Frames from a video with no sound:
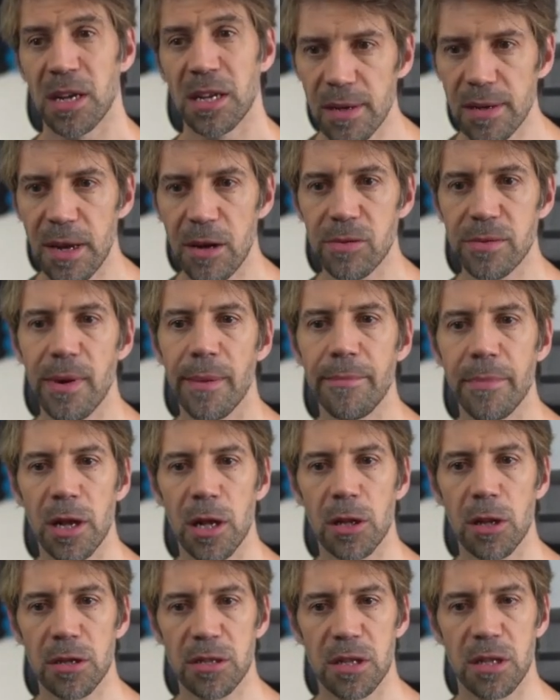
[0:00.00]
Now remember, a
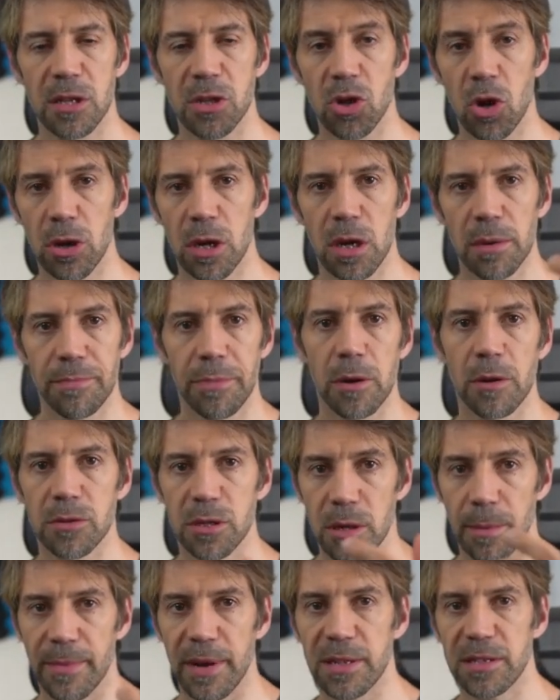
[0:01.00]
lot of the Docker Compose
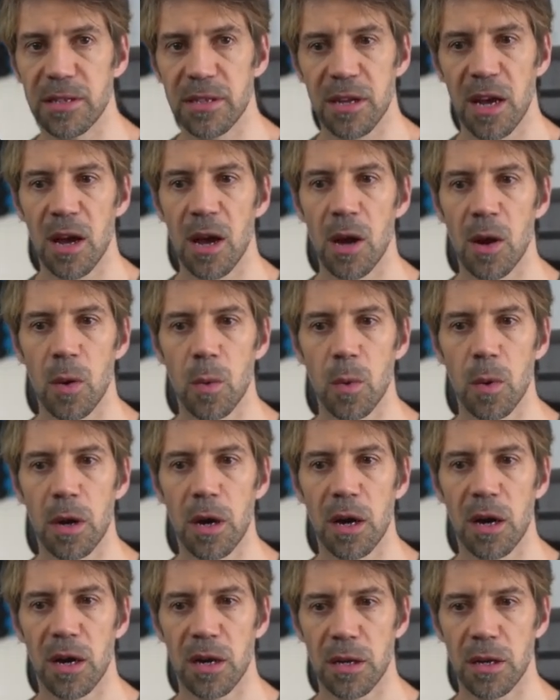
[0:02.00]
commands
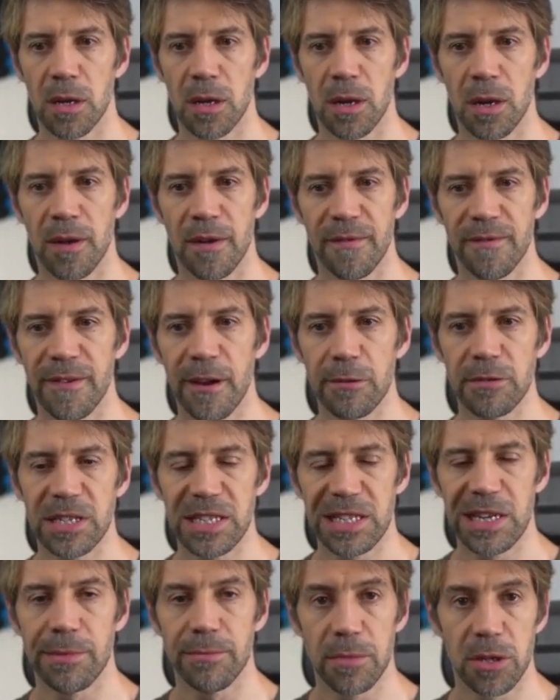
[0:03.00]
were very
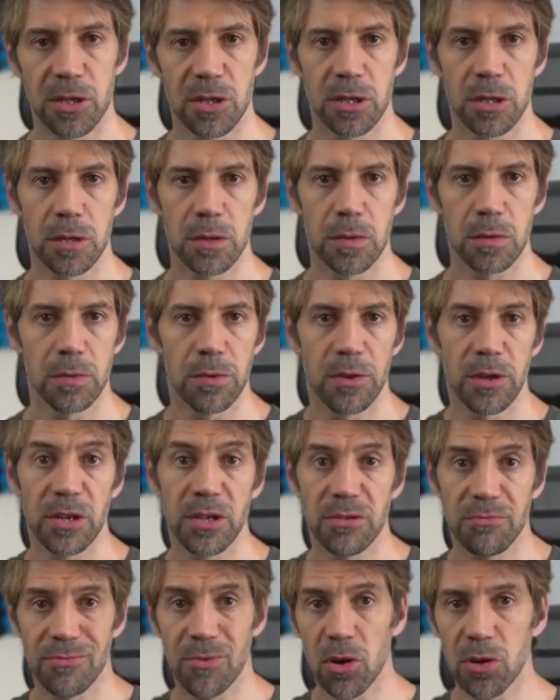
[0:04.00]
similar to the
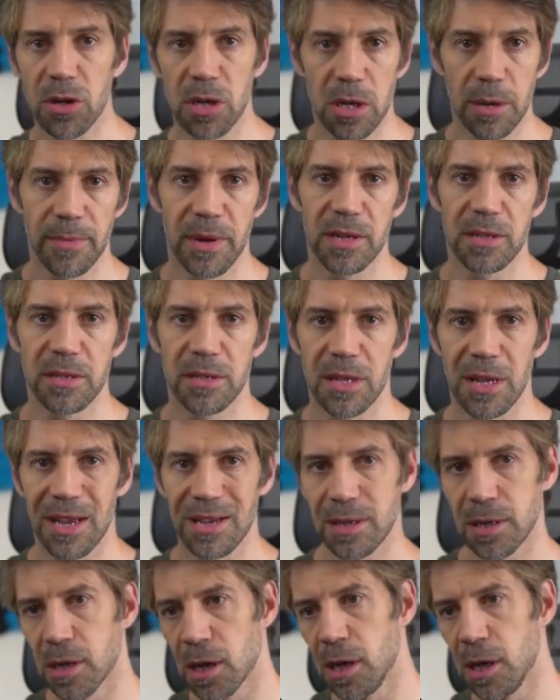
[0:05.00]
Docker commands like